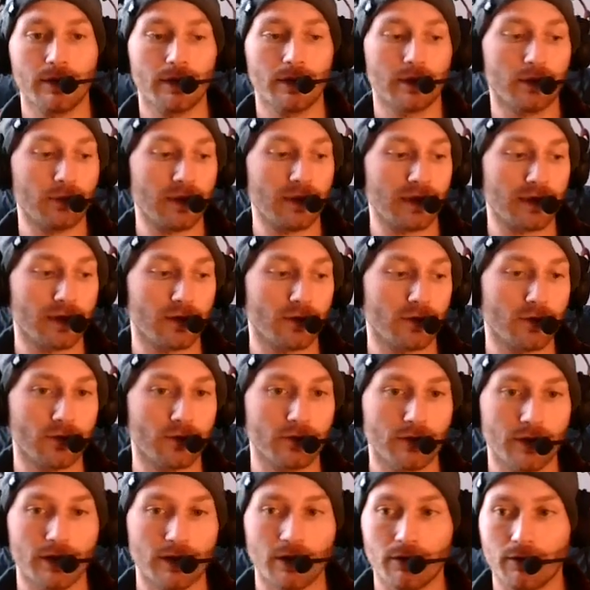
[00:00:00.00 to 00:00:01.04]
We can do,
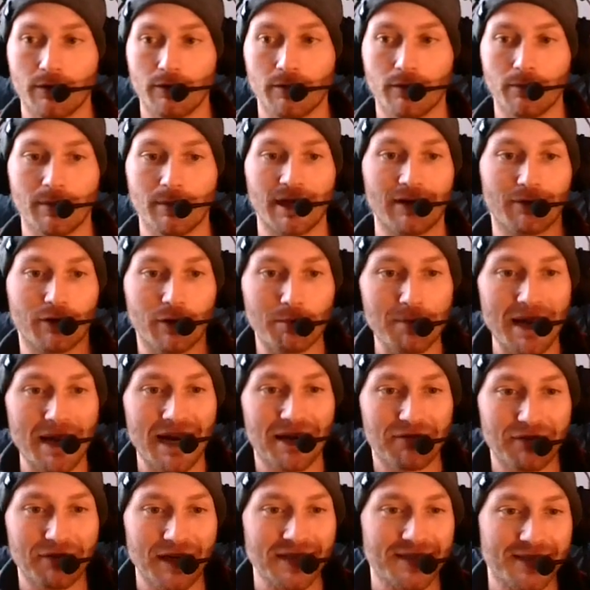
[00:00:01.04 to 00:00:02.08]
you might have heard
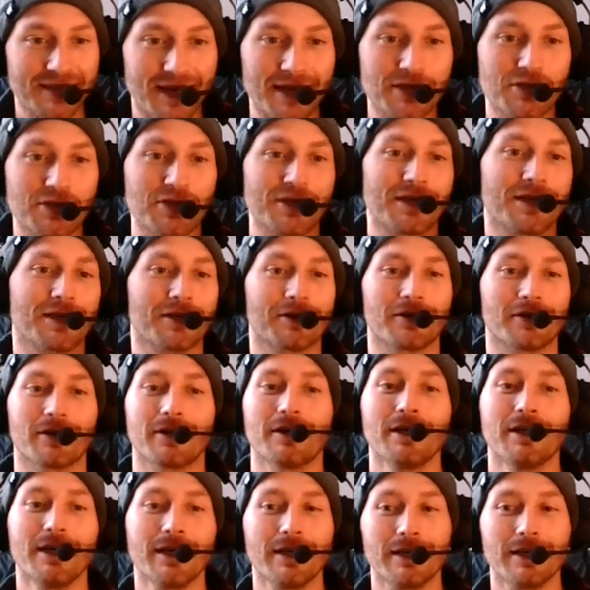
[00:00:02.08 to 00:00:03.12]
manifestation, or,
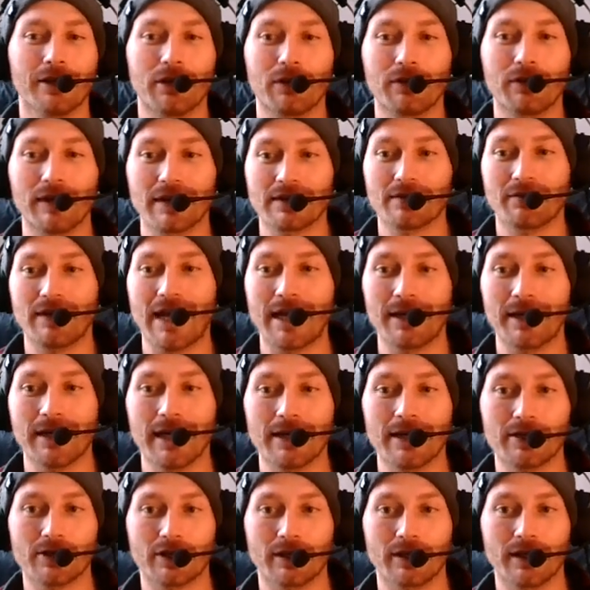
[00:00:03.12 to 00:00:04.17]
things of that
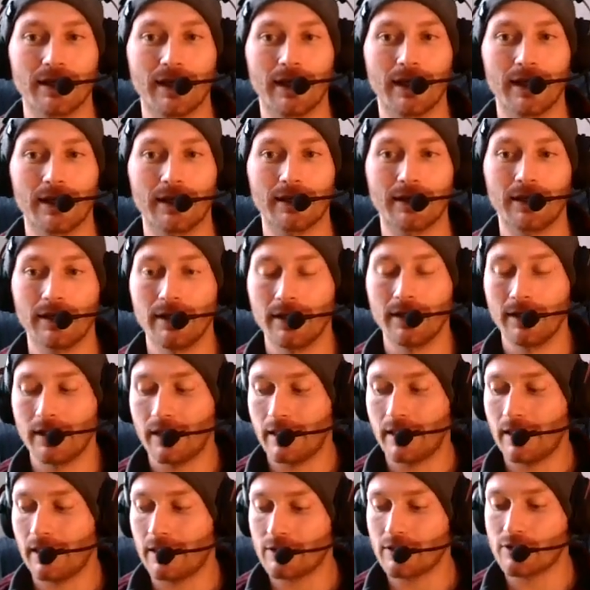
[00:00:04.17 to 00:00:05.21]
nature, and
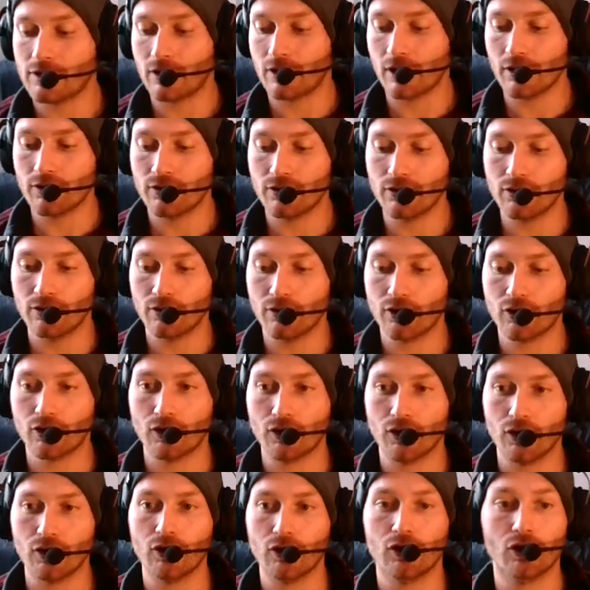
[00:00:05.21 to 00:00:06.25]
start to
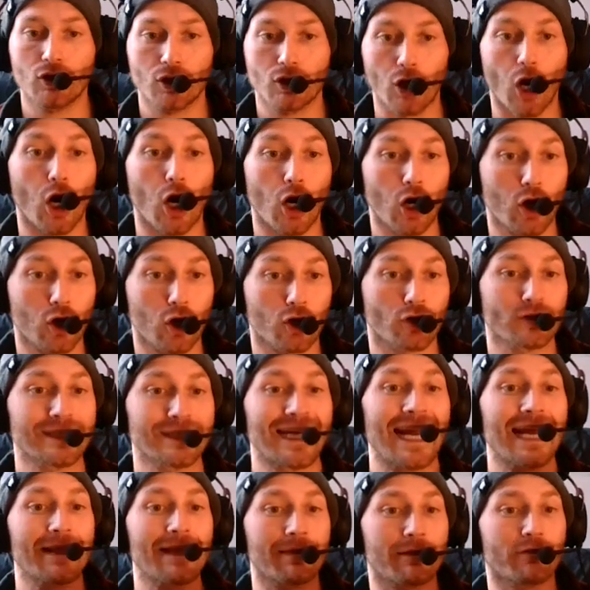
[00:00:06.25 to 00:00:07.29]

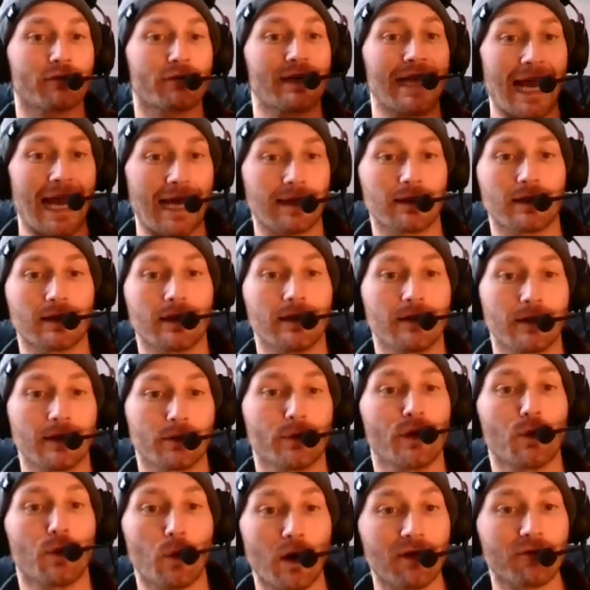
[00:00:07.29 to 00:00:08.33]
create the reality that
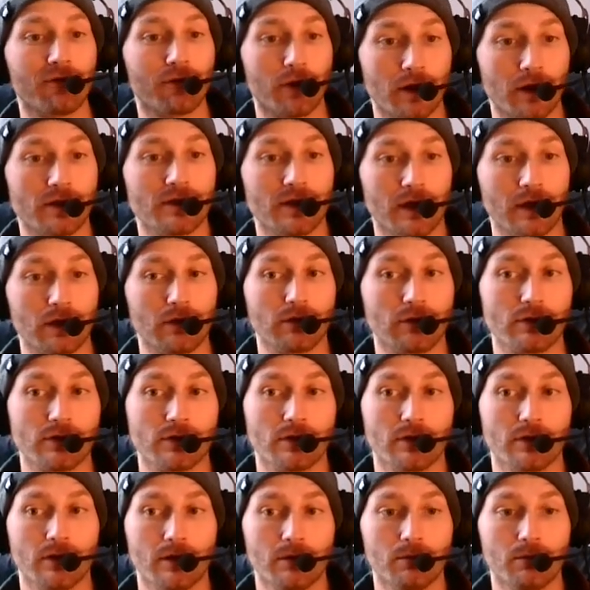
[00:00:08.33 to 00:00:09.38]
we want for
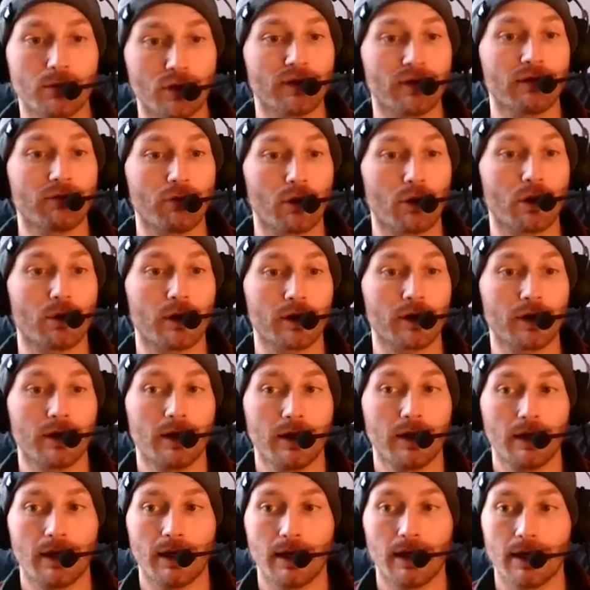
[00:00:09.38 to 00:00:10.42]
ourselves moving forward.
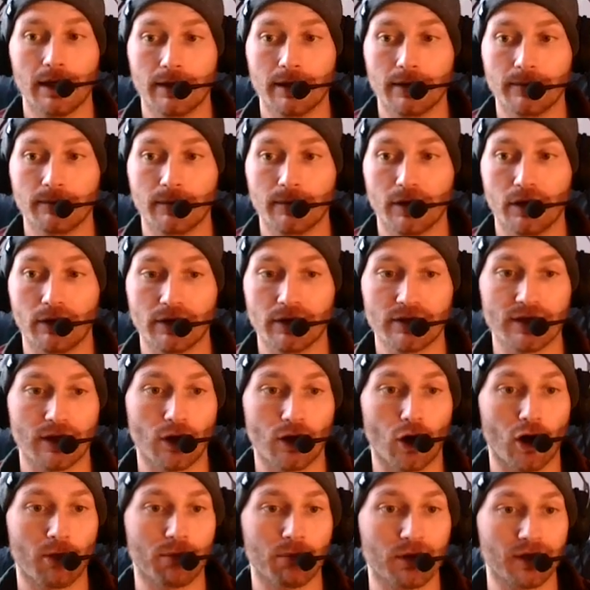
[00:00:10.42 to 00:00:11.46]
And, it's in
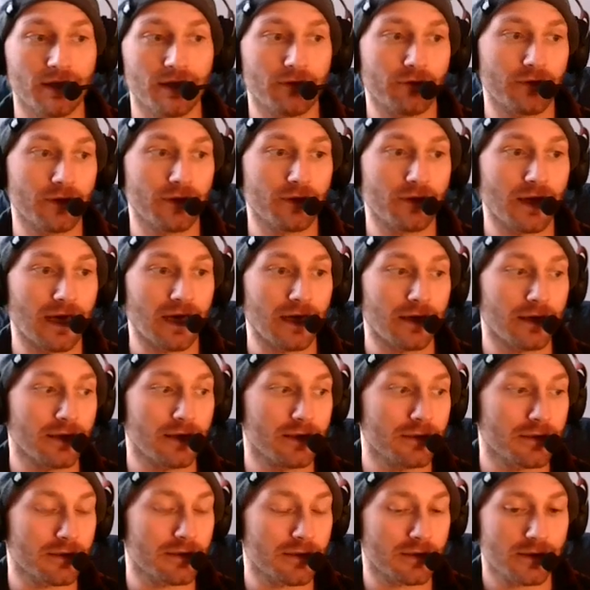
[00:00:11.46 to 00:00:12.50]
our belief that
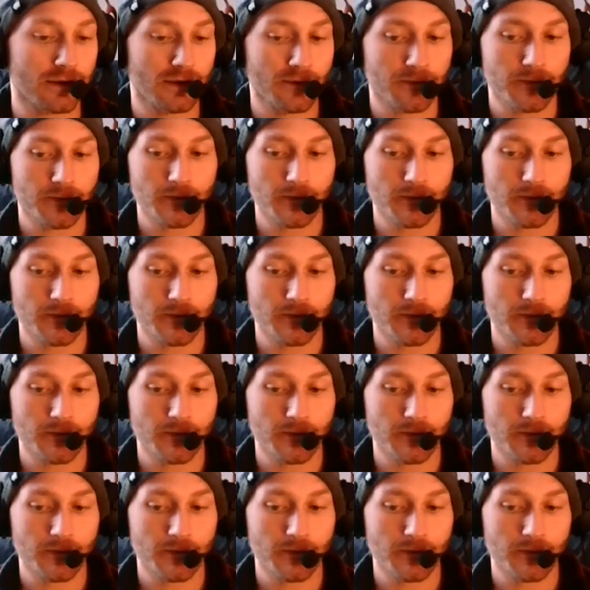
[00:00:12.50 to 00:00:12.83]
is